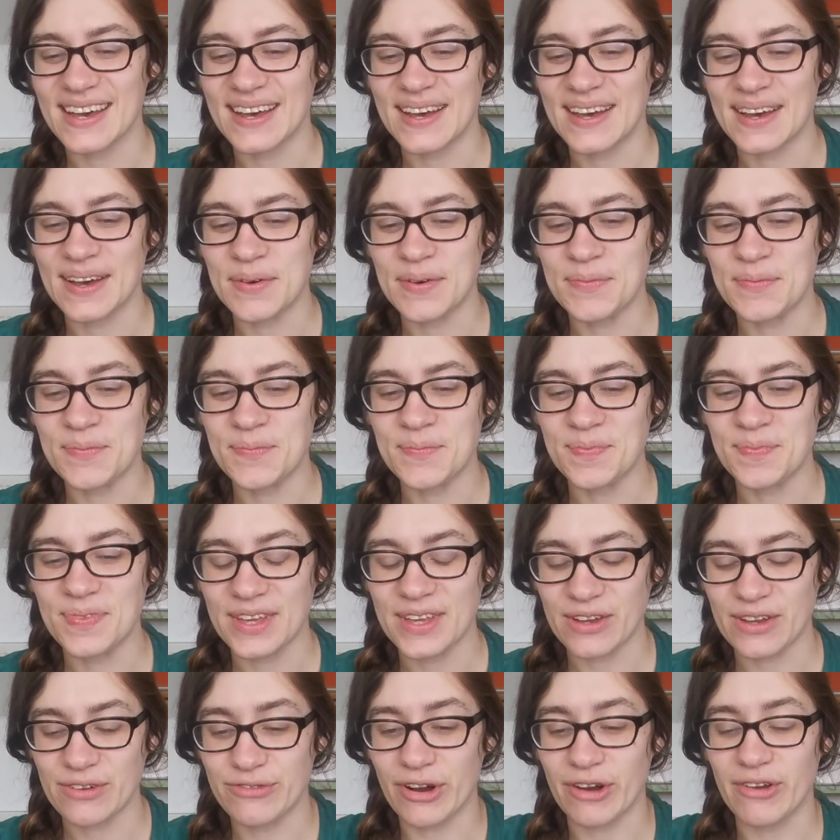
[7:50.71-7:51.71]

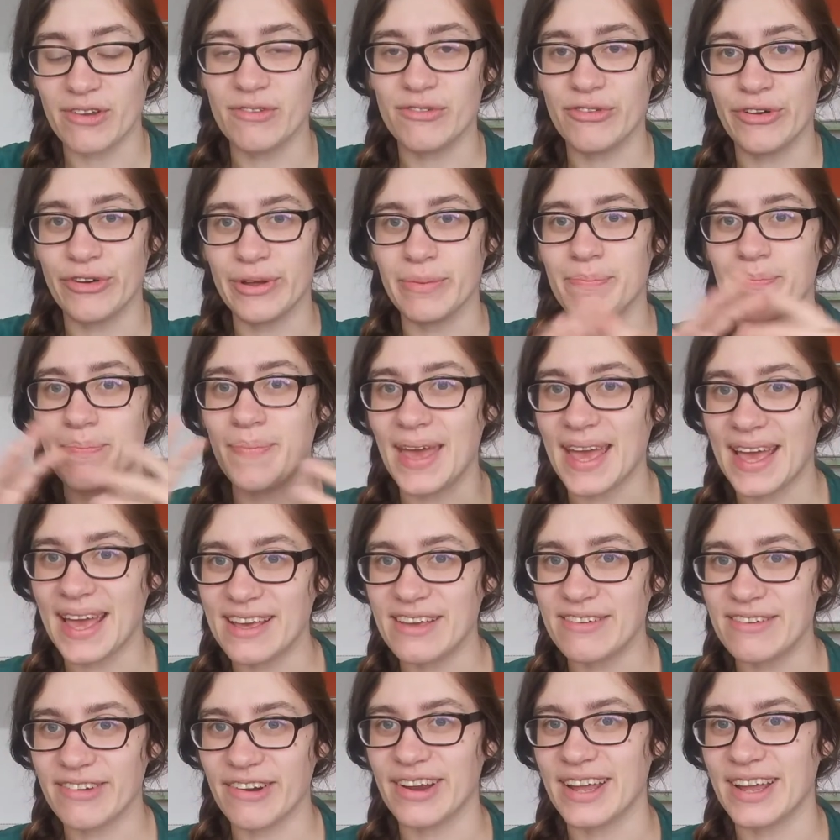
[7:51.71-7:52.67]
very, very big,